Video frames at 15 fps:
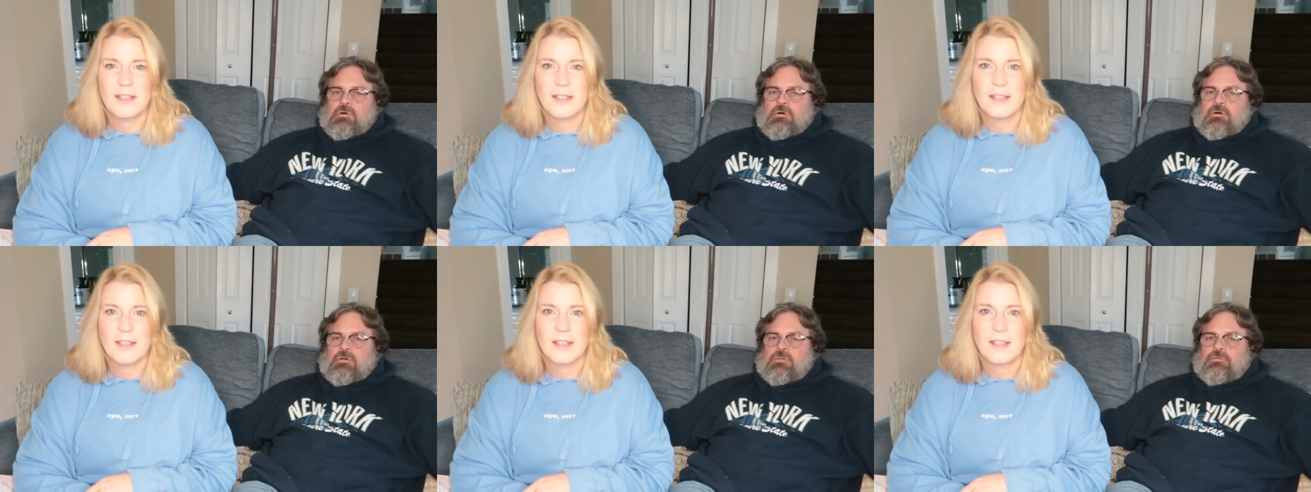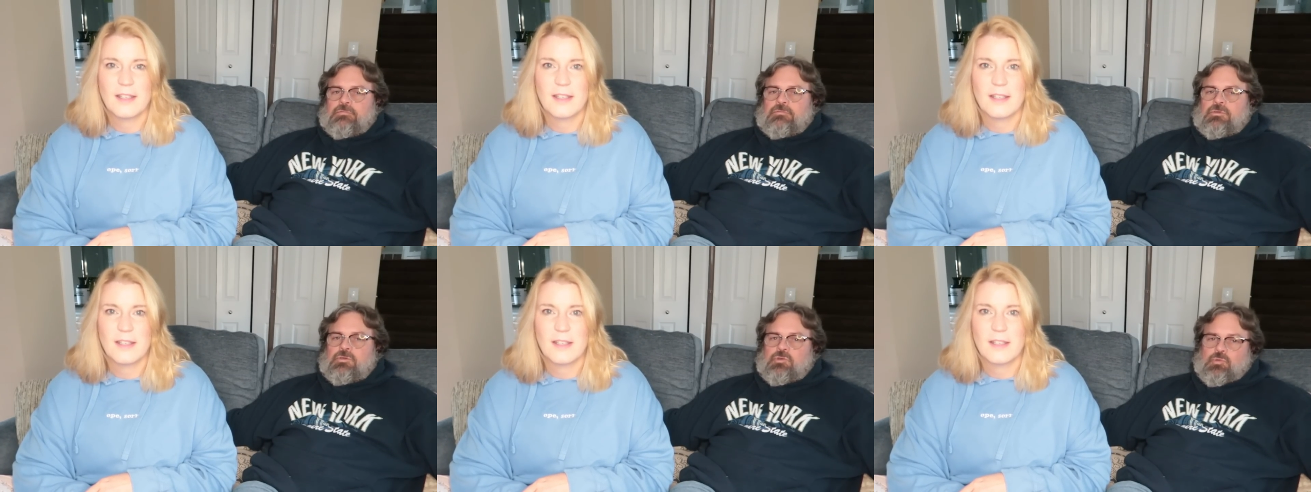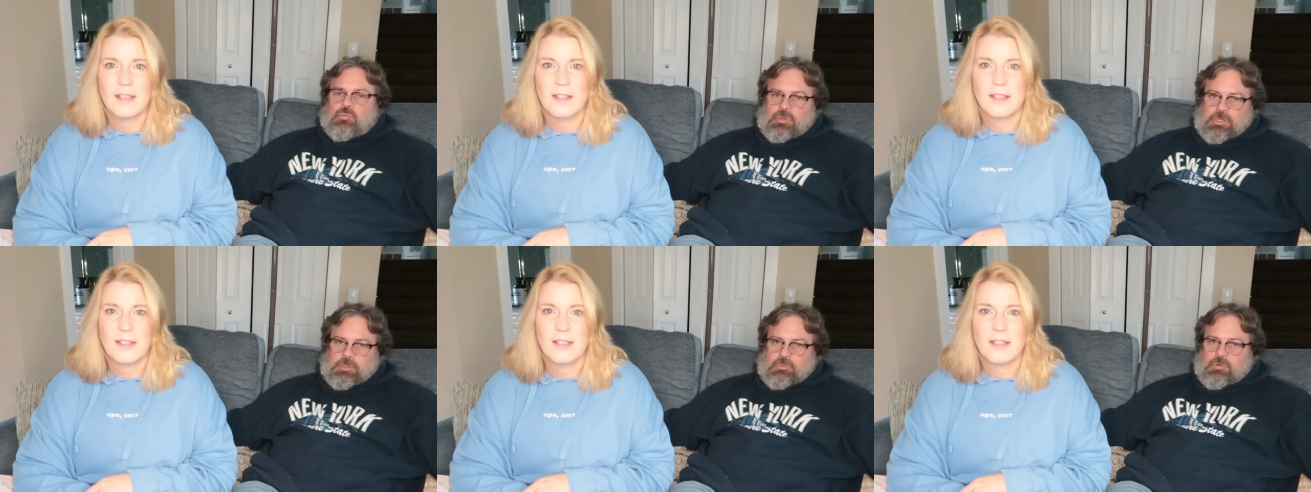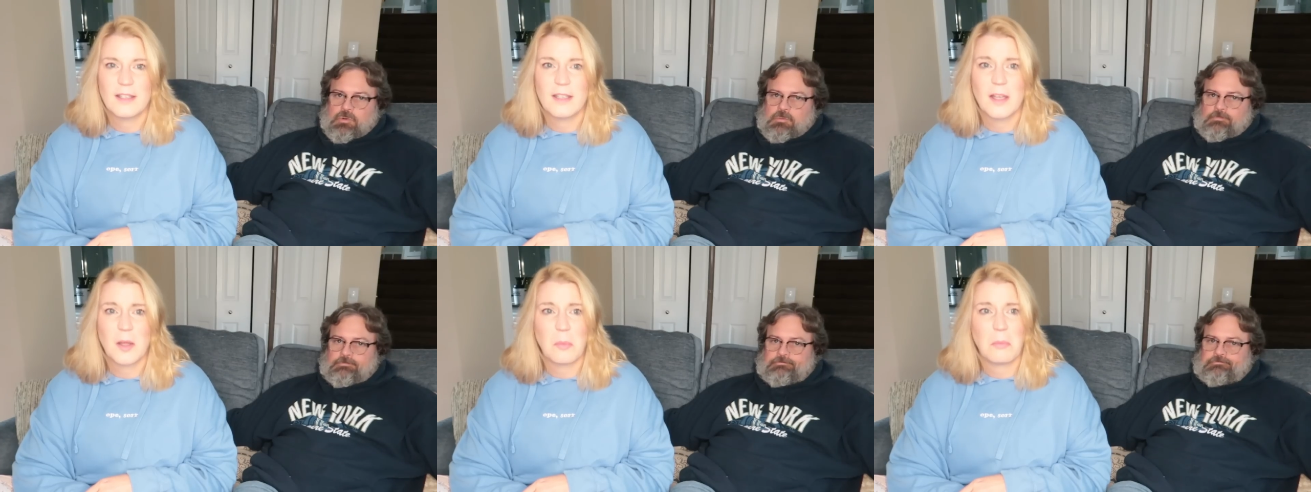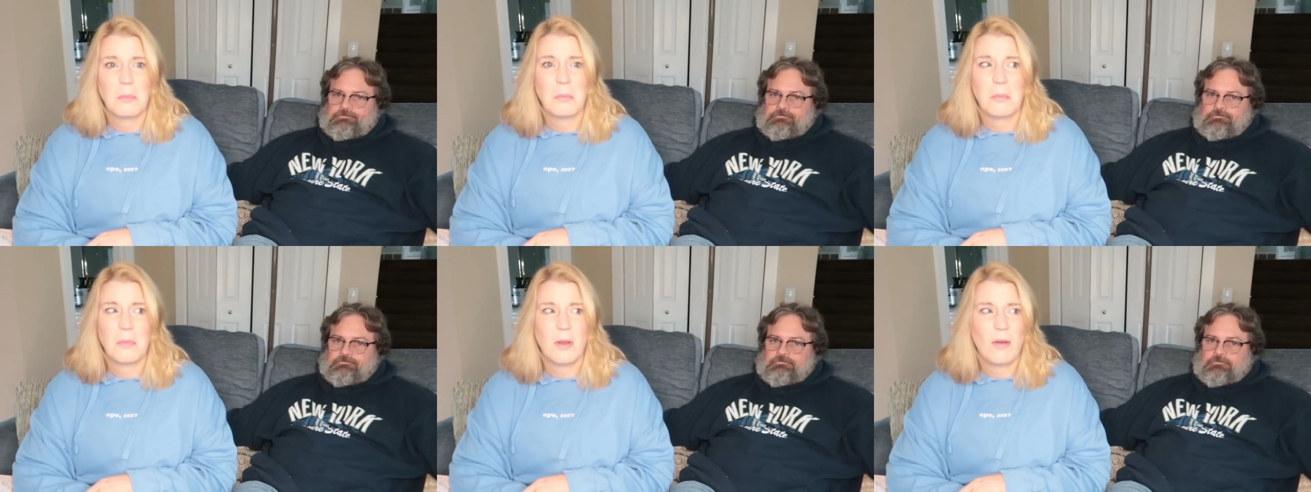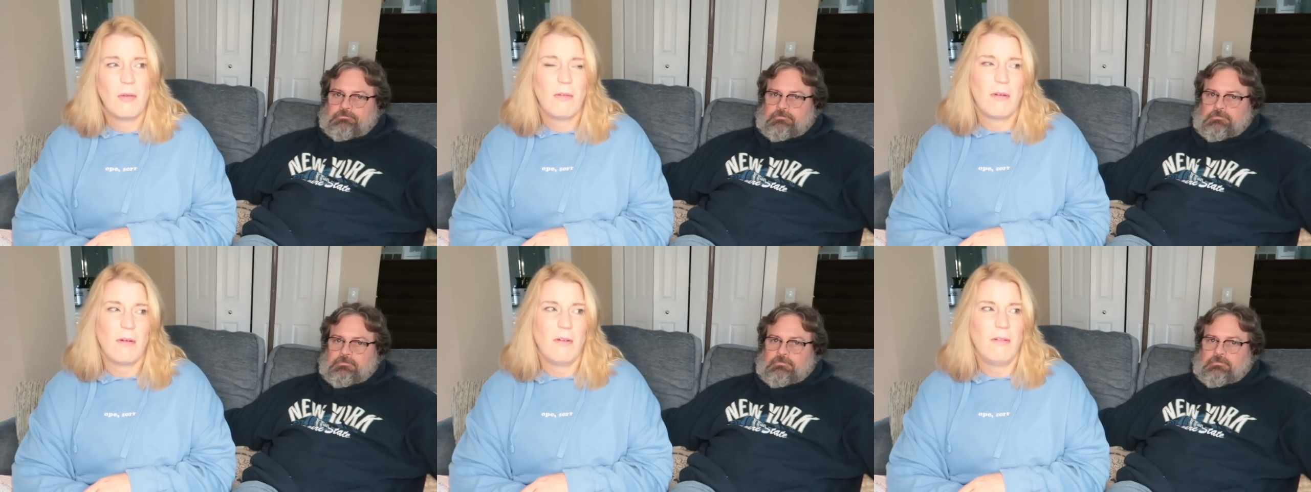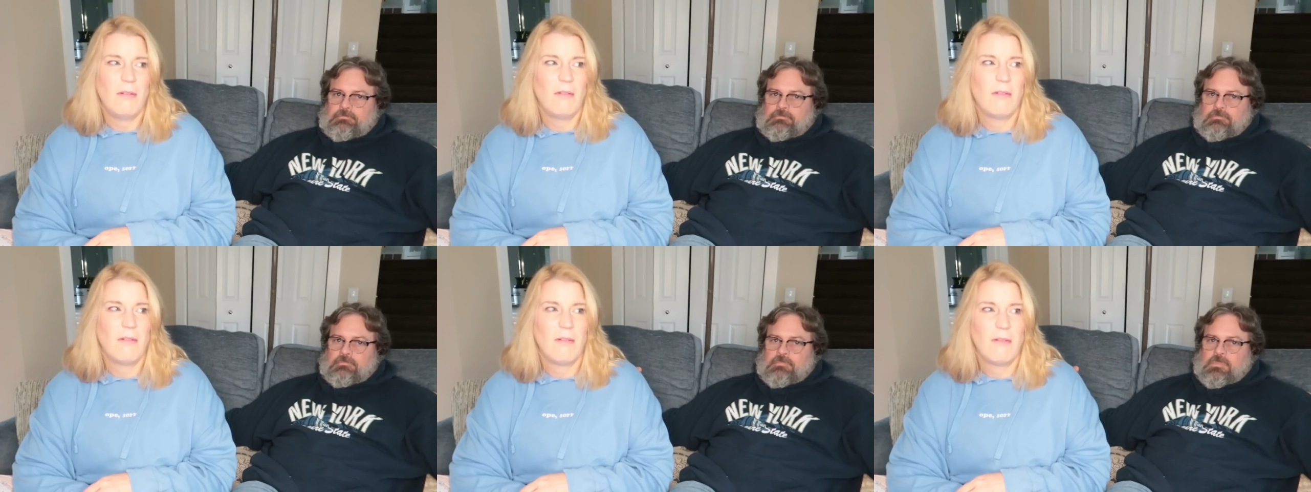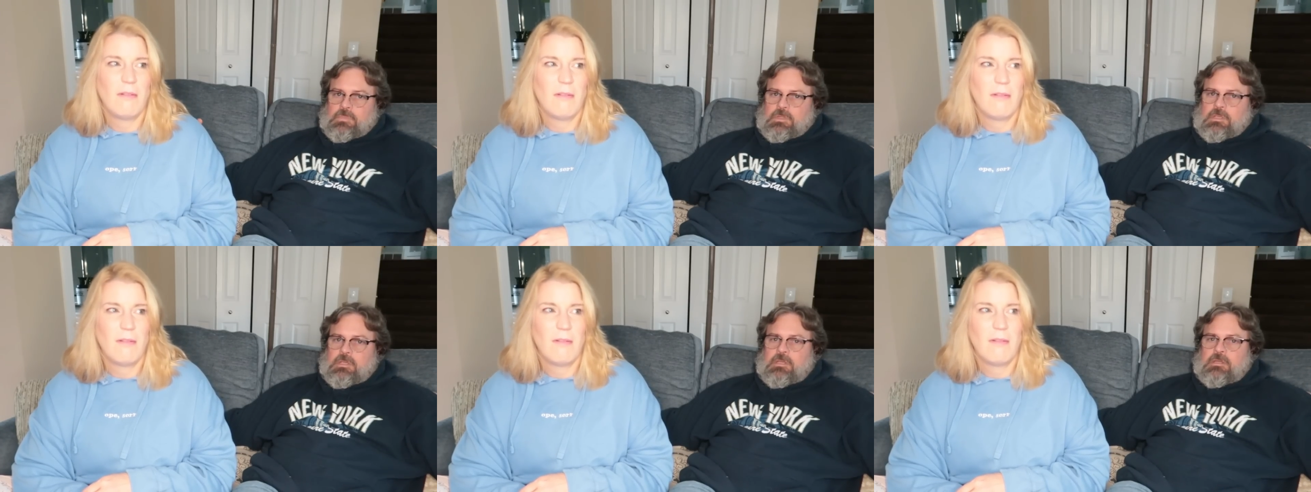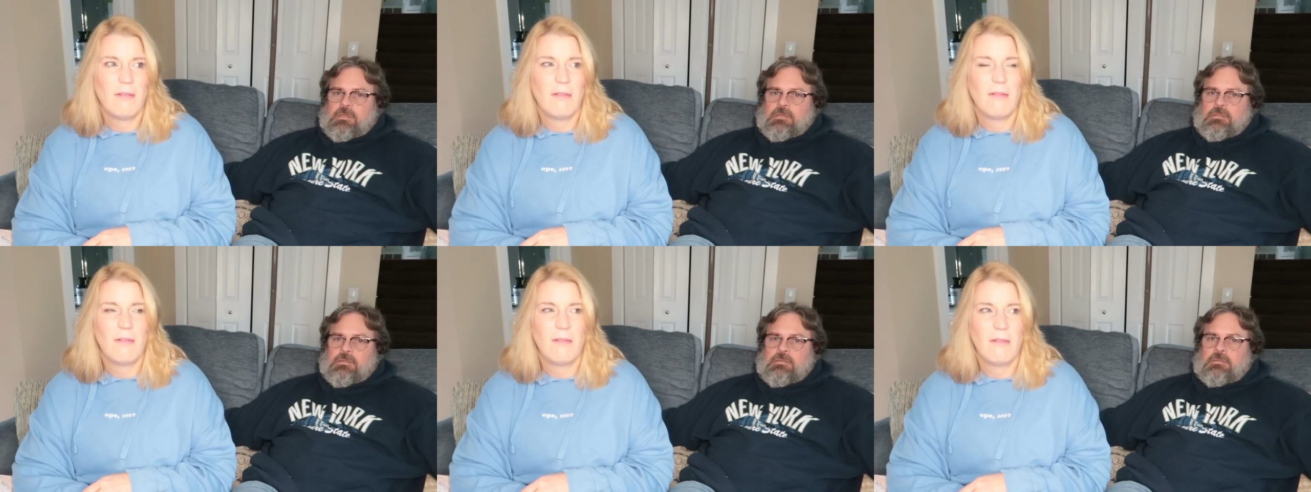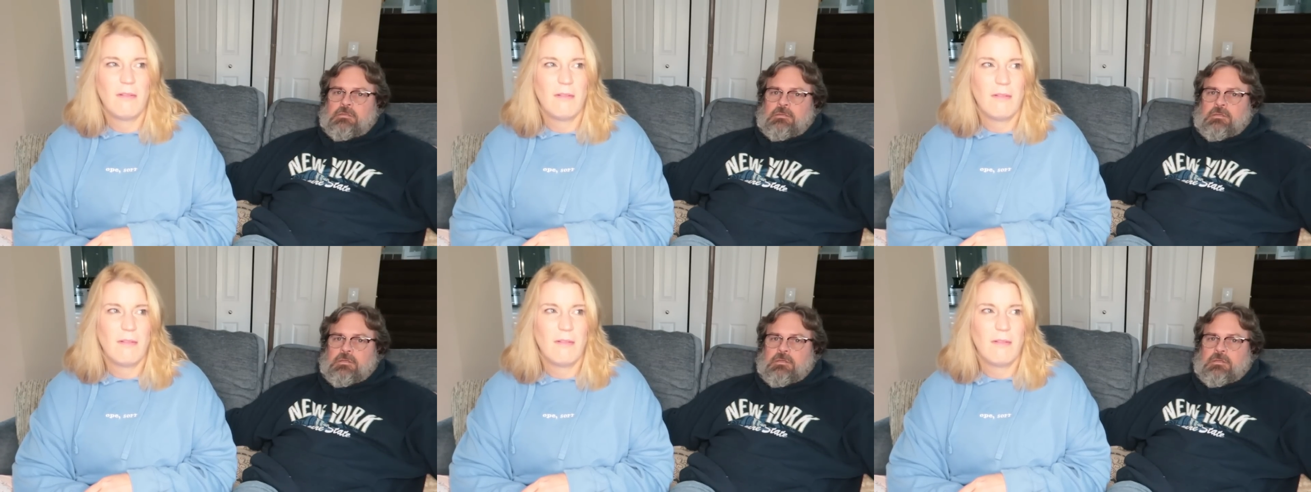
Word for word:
Speaker 1: all of you people. Oh. And